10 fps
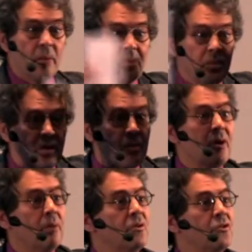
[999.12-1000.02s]
up a
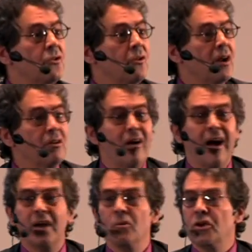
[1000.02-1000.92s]
department store
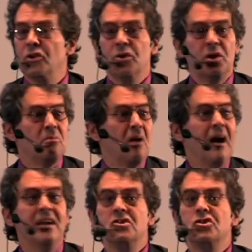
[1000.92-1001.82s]
online where you can
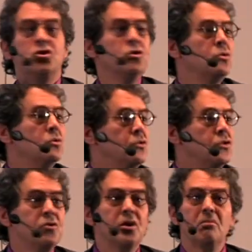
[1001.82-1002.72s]
buy
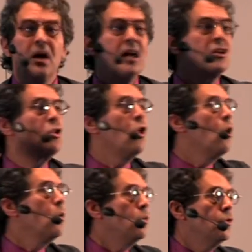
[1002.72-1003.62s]
shoes, you can buy
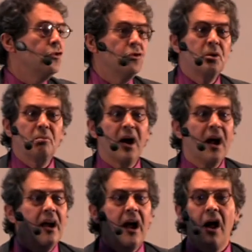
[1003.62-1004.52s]
clothes, you can
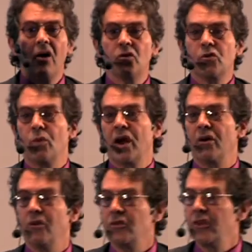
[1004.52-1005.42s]
buy
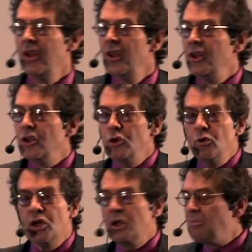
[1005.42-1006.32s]
housewares,
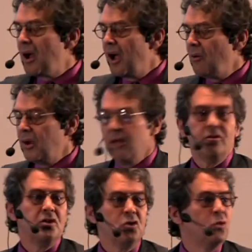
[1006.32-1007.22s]
you can buy
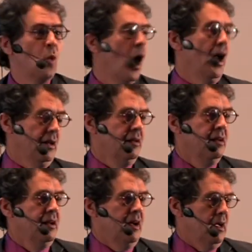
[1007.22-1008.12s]
whatever you want.
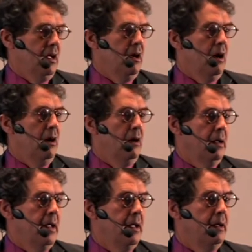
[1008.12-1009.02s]
Uh,
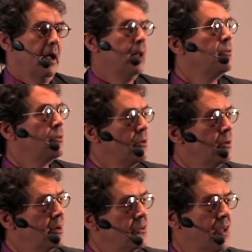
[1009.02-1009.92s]
and I don't
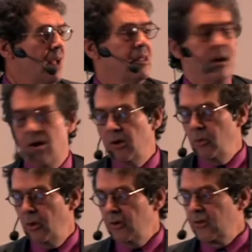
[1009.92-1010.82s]
know exactly how it
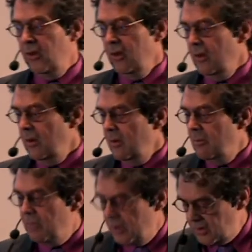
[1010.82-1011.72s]
works,
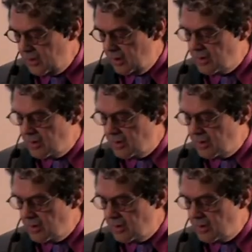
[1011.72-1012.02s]
but